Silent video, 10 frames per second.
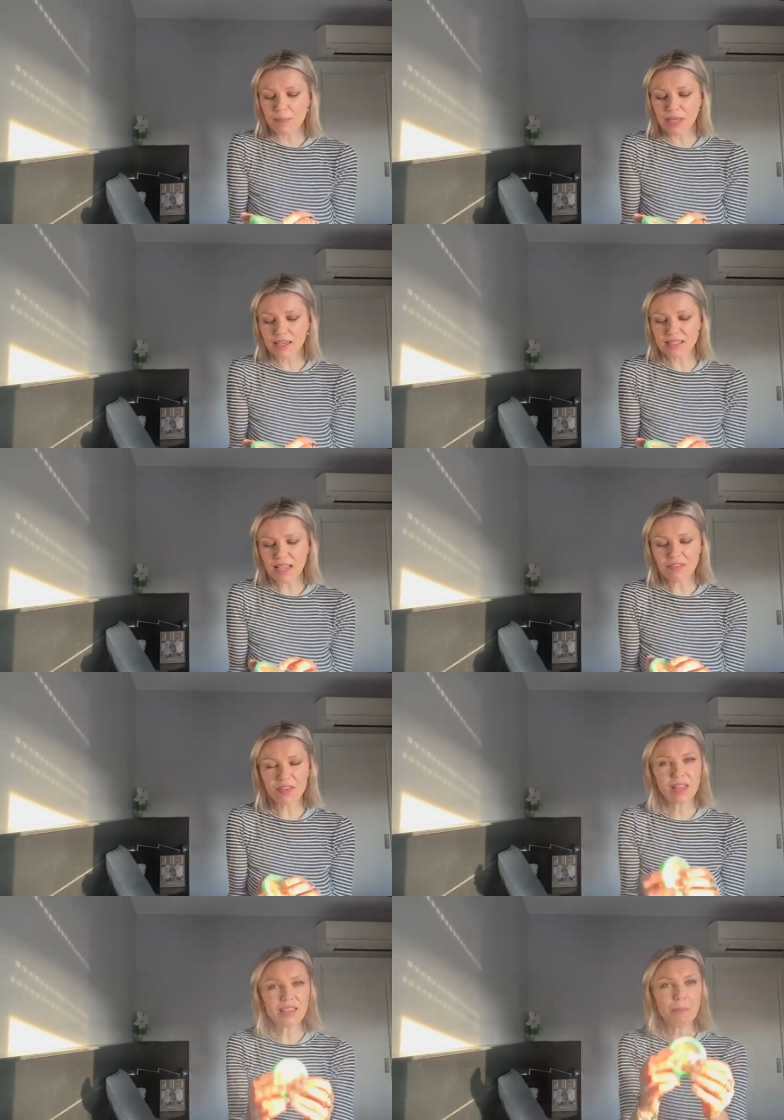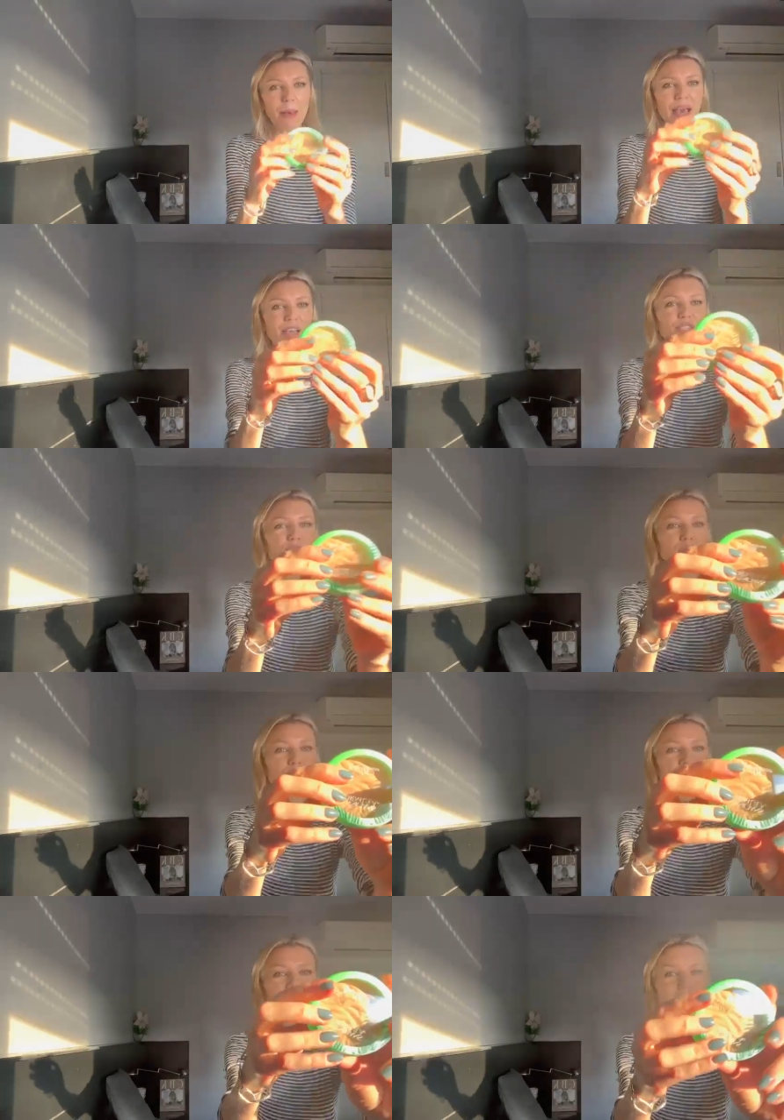because I feel like the packaging
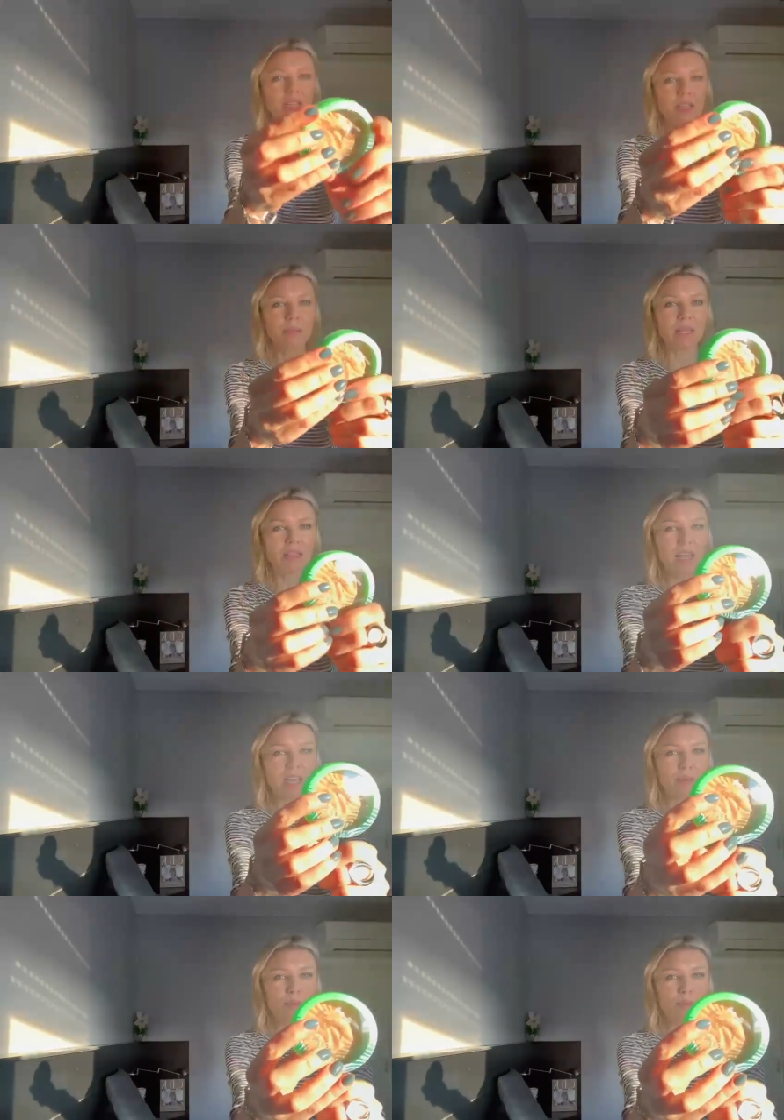looks a little bit like